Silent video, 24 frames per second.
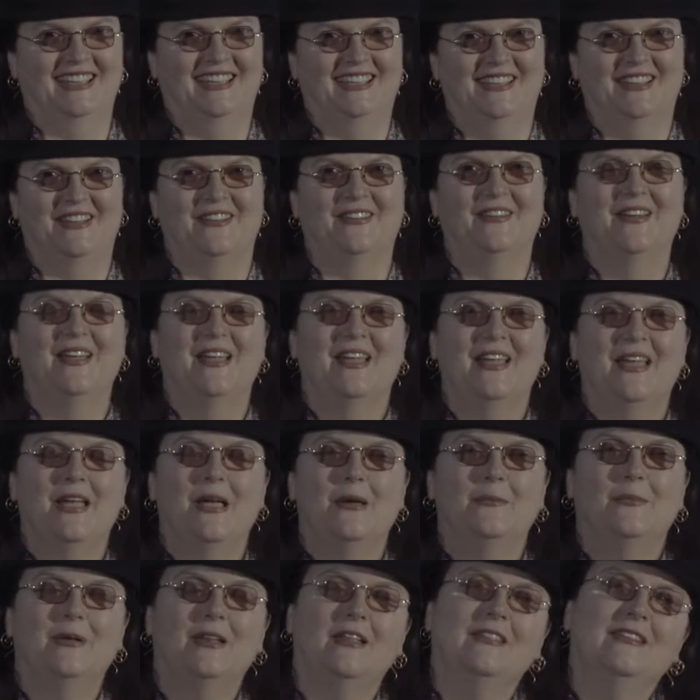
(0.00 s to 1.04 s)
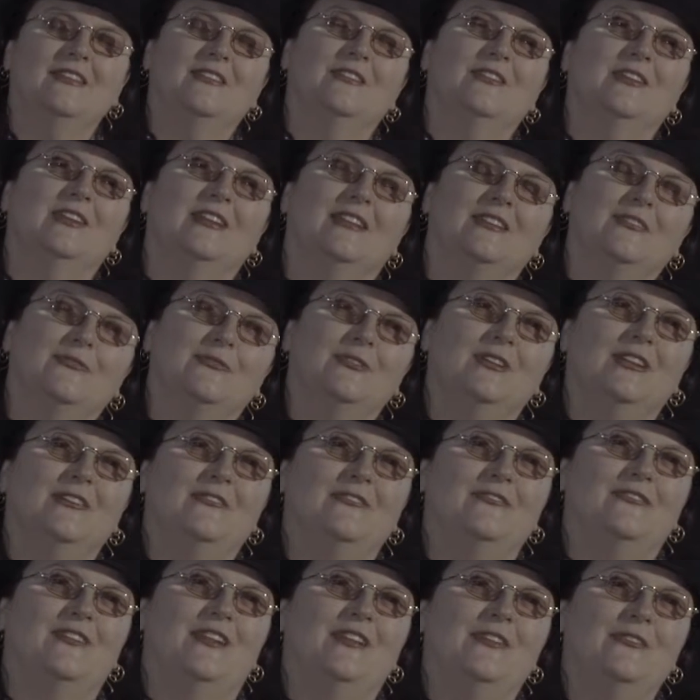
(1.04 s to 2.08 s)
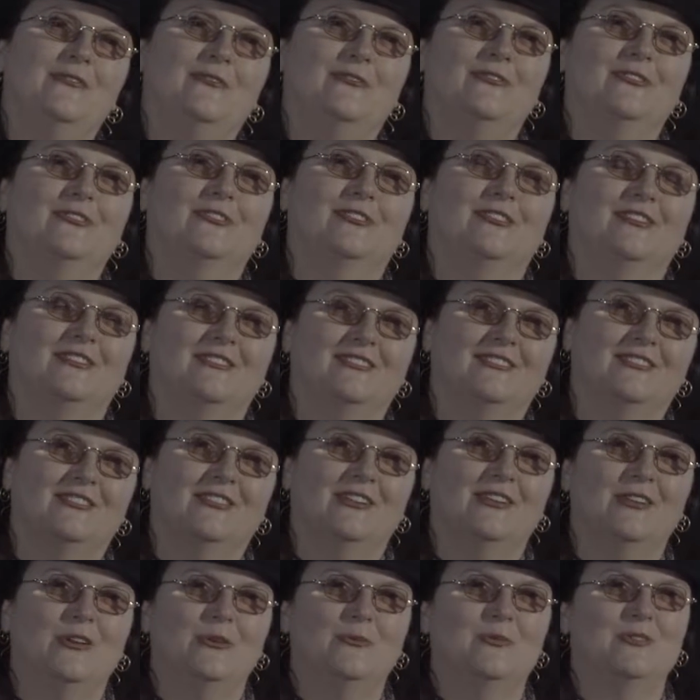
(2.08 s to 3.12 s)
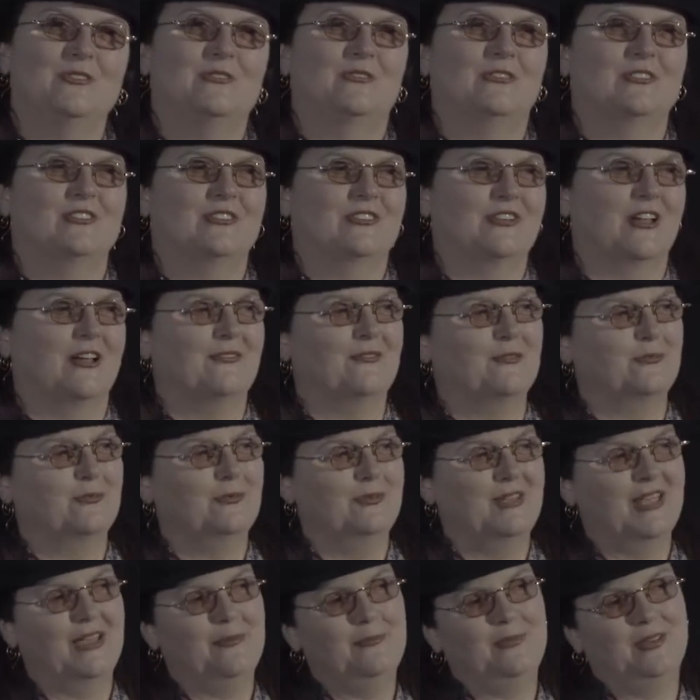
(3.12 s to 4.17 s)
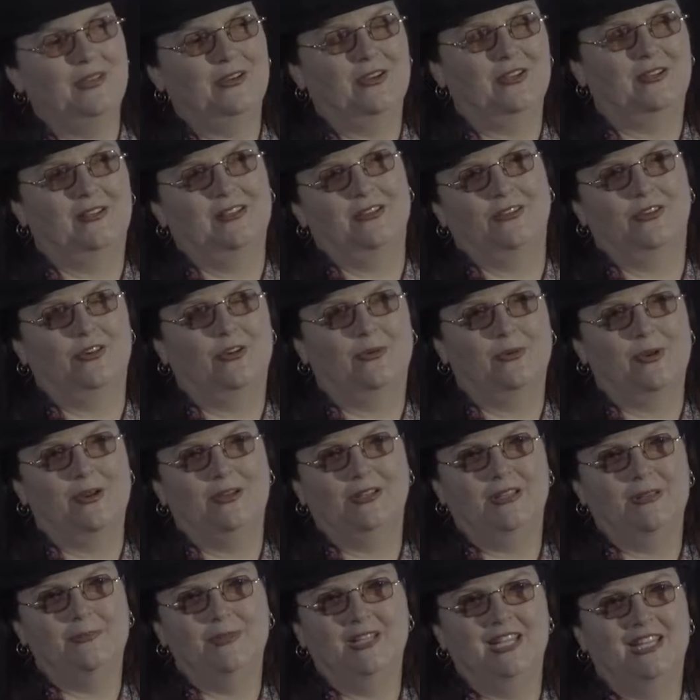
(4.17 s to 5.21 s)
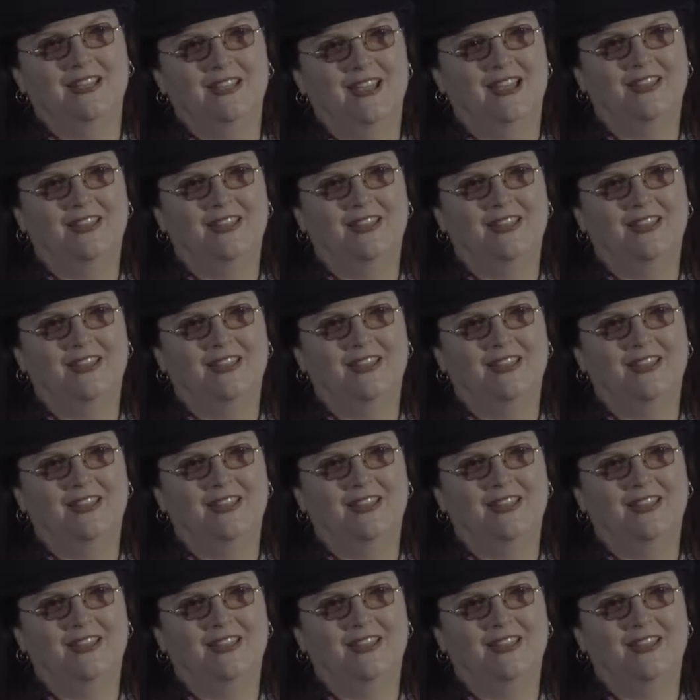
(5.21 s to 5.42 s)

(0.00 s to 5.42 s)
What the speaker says: But on the other hand, if we get fired for trying to open source Java, would that be career limiting?